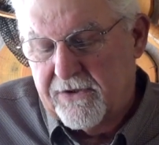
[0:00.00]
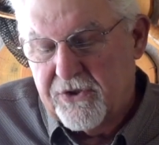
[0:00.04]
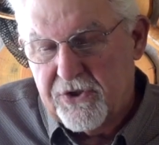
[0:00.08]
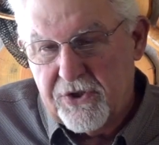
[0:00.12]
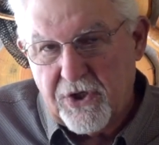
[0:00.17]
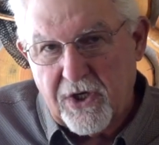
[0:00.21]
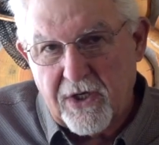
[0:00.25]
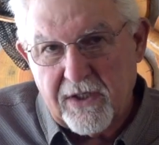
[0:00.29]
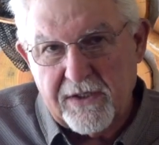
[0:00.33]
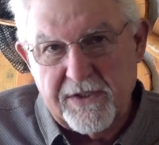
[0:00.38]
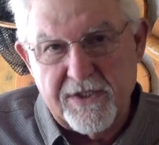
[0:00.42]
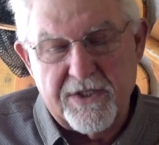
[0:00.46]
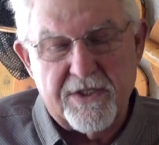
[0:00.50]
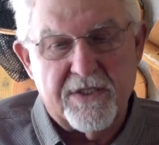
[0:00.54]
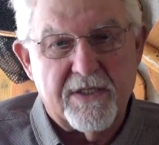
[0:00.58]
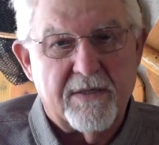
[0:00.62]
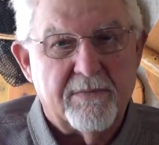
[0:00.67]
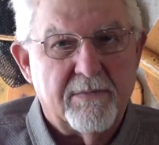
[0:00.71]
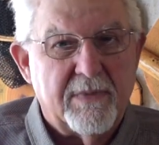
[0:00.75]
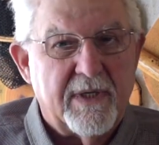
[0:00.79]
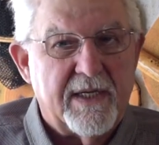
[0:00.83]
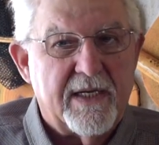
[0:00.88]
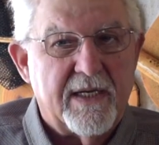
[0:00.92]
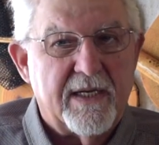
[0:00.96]
talk to
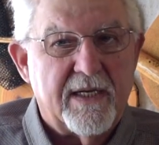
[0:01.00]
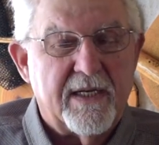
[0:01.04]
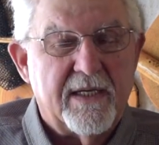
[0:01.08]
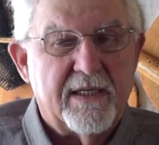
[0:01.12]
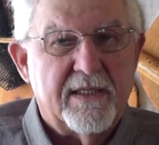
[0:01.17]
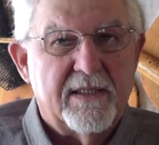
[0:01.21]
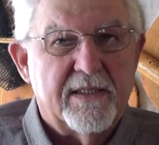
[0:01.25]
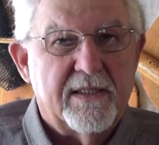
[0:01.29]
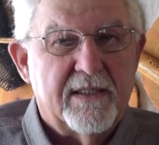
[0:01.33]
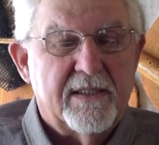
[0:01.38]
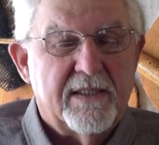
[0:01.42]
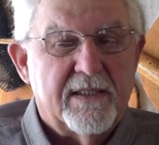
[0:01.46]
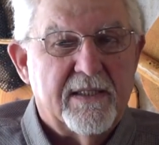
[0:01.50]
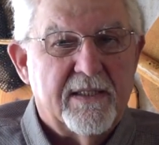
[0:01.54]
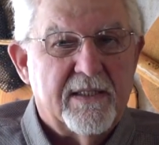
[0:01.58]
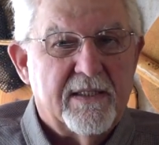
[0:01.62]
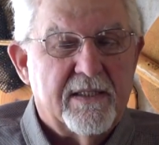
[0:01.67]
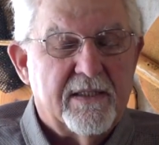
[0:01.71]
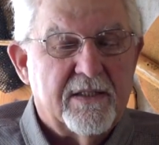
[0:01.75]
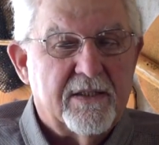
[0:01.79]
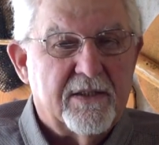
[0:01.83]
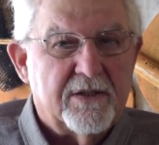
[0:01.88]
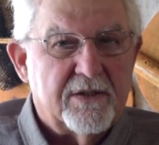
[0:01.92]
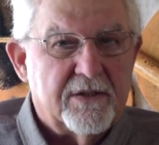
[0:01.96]
somebody,
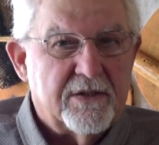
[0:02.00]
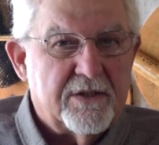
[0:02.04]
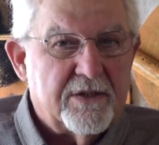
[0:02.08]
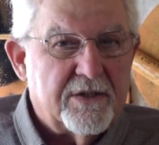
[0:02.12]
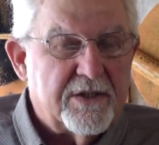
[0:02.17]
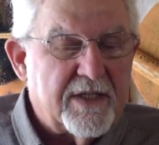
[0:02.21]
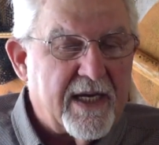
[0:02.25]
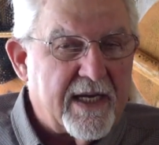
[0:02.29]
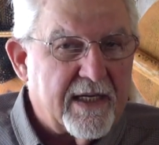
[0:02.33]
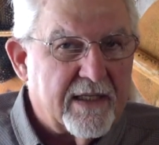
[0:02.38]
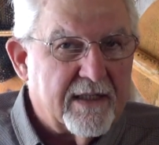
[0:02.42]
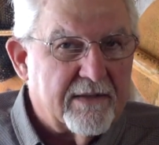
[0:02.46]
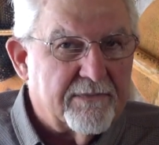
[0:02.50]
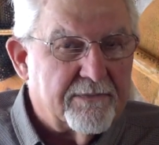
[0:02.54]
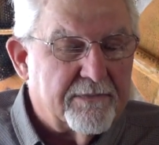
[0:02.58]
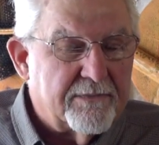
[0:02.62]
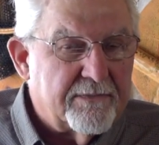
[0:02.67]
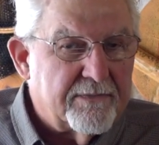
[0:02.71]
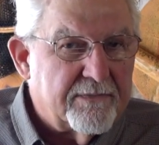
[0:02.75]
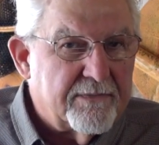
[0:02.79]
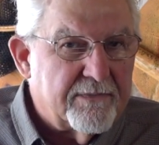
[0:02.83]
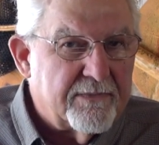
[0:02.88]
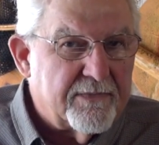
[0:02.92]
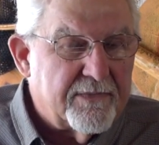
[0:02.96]
take a
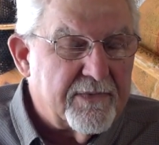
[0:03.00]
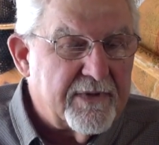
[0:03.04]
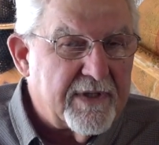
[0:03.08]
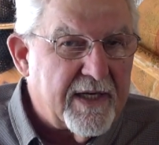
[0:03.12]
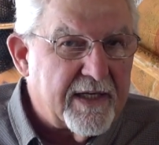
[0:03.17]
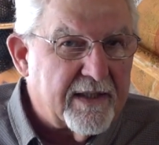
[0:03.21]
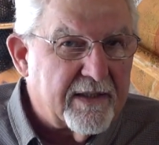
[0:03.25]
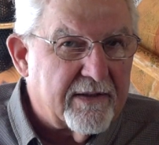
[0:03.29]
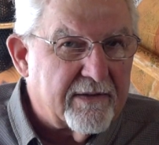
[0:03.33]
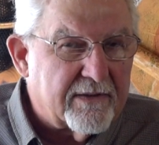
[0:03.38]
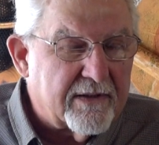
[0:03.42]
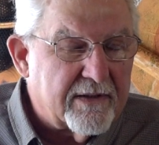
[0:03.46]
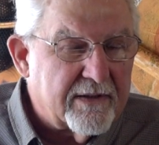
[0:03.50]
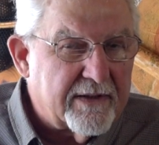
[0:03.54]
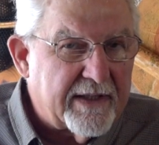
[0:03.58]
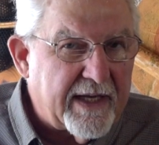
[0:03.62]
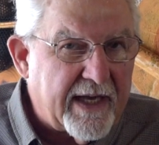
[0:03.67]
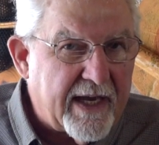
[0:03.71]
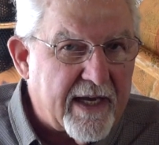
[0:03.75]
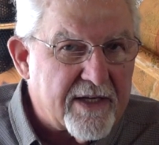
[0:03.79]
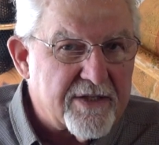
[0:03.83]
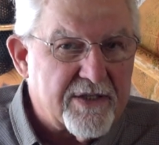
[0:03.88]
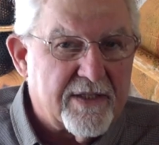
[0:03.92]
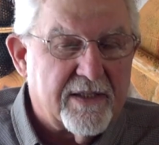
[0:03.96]

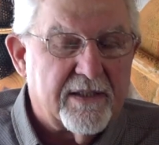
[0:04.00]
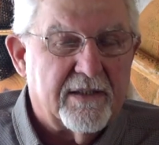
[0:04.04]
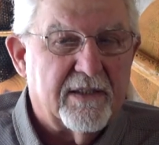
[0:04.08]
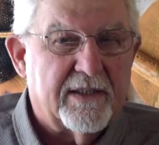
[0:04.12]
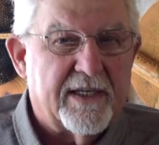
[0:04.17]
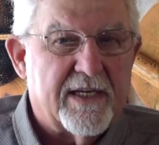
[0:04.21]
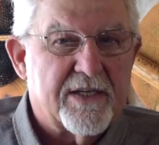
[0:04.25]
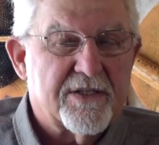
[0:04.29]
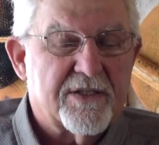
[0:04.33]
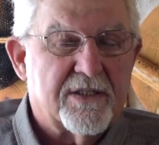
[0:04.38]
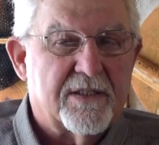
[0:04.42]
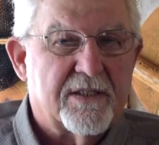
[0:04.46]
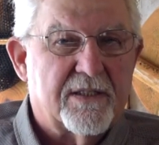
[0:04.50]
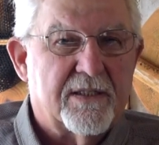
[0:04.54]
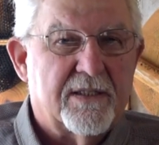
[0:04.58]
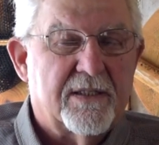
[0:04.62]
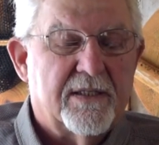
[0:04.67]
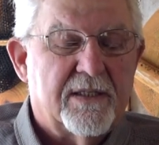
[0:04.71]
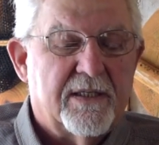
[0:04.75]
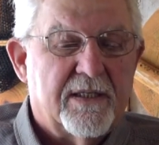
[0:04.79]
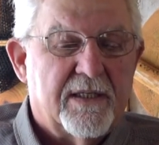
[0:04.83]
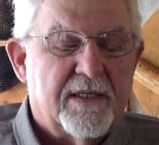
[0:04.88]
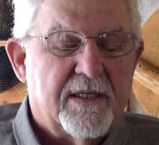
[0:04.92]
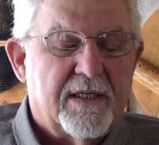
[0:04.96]
casting lesson,
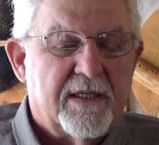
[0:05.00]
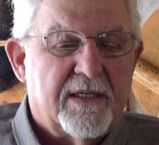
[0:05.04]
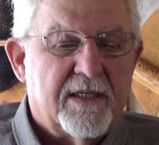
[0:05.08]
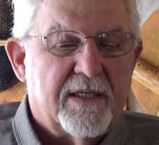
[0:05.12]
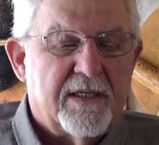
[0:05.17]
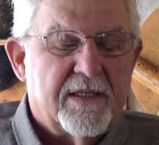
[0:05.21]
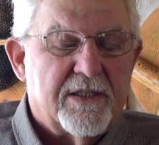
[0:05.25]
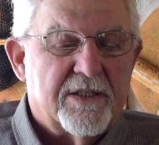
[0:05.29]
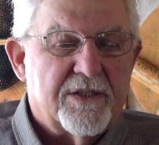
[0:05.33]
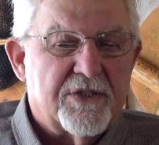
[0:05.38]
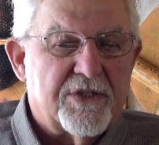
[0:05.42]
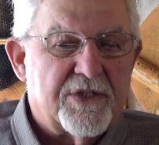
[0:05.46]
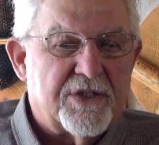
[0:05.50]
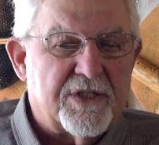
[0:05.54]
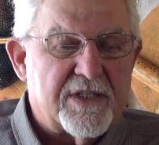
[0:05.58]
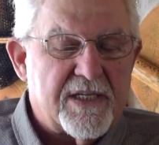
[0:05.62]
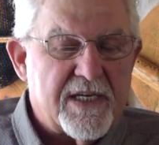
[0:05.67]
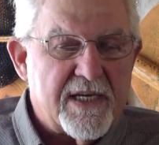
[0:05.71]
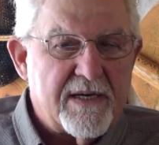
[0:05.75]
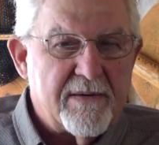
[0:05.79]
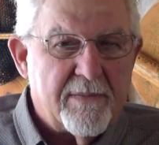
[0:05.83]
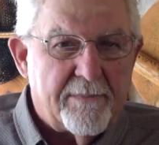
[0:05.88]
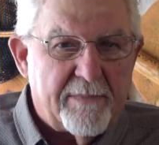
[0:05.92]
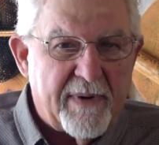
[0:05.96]

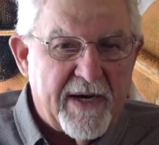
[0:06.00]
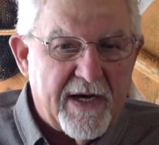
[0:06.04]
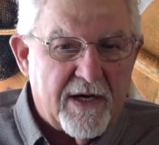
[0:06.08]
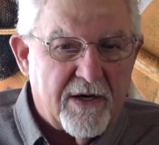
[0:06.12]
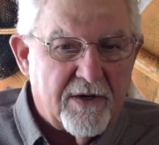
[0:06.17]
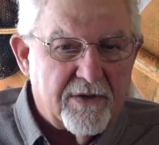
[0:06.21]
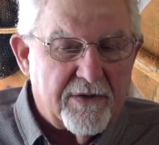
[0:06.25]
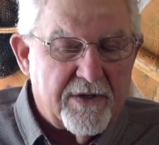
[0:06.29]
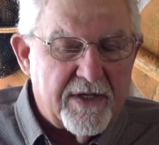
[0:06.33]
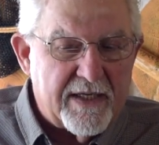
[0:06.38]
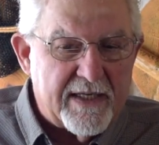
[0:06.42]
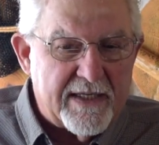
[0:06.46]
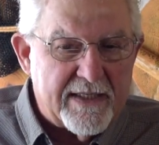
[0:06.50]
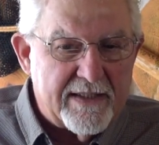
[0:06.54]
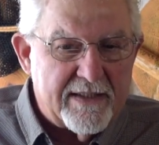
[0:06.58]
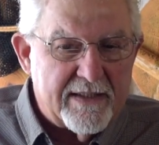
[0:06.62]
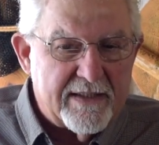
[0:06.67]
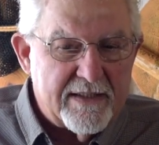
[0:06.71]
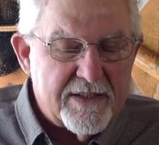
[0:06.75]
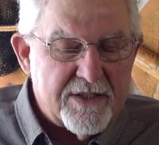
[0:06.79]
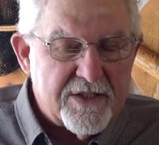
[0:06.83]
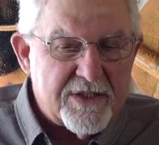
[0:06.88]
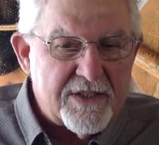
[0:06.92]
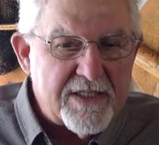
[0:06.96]
see about
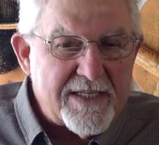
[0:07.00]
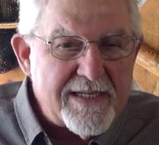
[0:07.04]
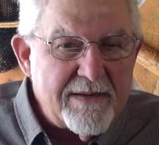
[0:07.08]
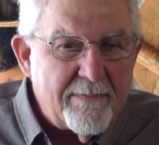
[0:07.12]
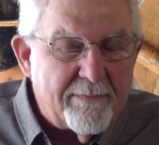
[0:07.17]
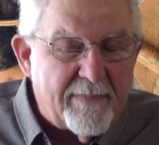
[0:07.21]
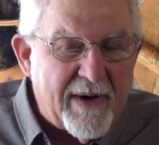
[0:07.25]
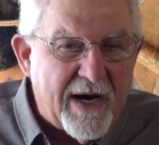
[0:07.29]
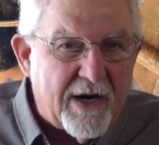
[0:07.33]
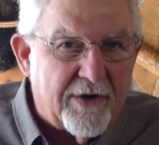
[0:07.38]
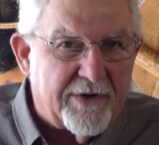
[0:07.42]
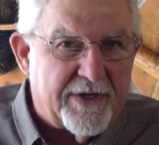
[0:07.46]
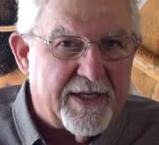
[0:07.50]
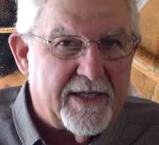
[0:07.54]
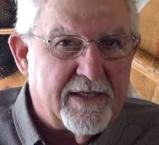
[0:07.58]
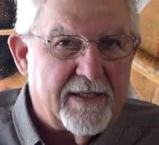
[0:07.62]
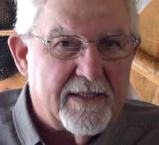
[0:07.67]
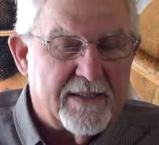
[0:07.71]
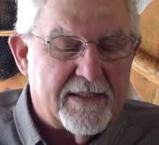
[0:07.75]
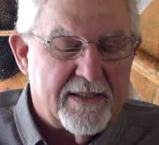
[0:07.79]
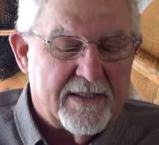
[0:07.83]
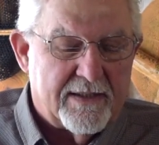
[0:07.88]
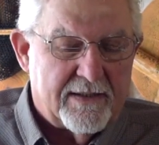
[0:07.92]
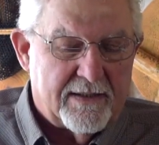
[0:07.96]

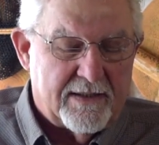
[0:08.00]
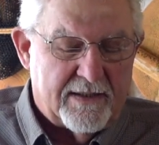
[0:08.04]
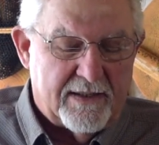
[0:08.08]
it,